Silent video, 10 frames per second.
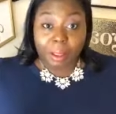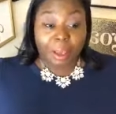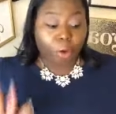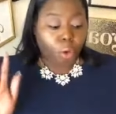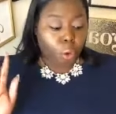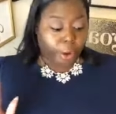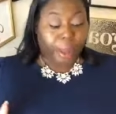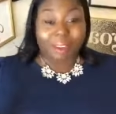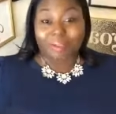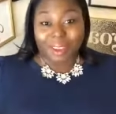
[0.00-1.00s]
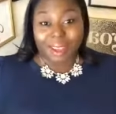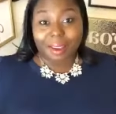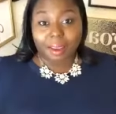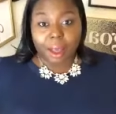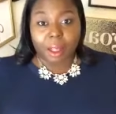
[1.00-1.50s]
thing. Corking fee.
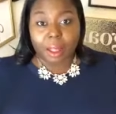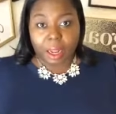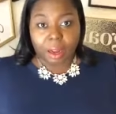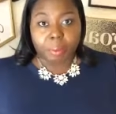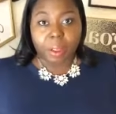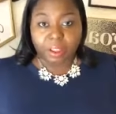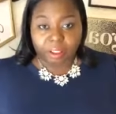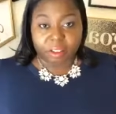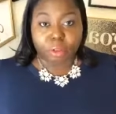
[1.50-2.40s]
A lot of places